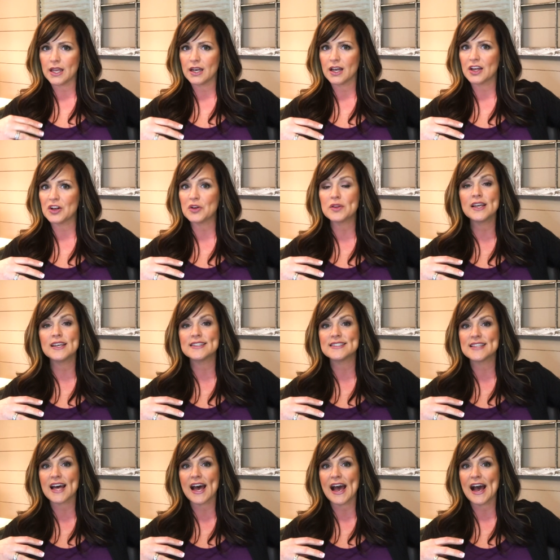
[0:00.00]
Not only is
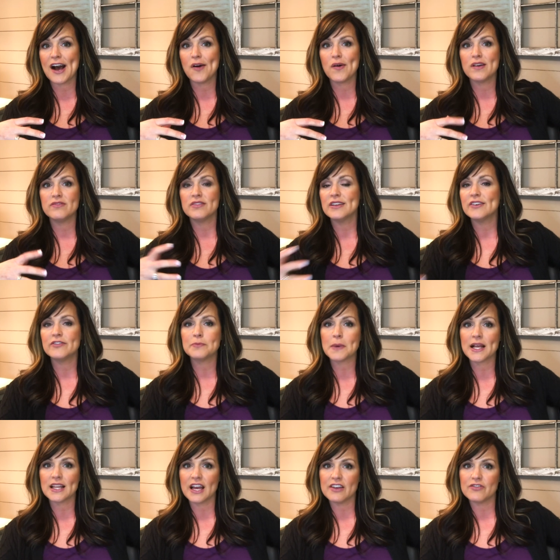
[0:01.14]
that how I've lived my
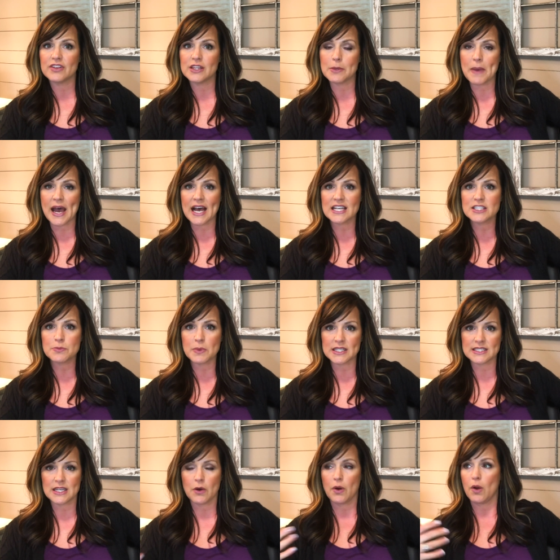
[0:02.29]
life in the past, but
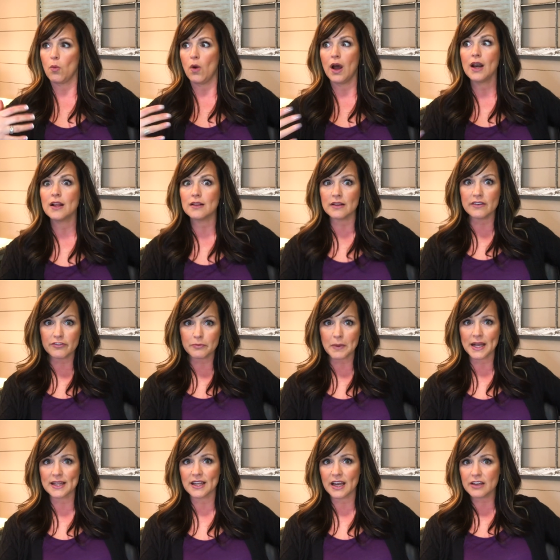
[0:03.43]
it's how I want to live
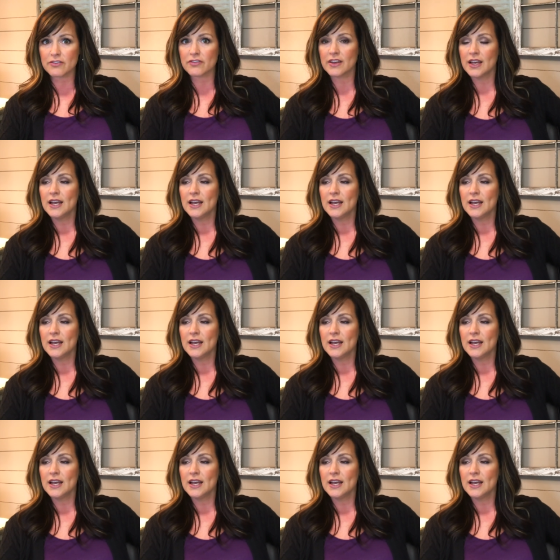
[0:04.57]
my life,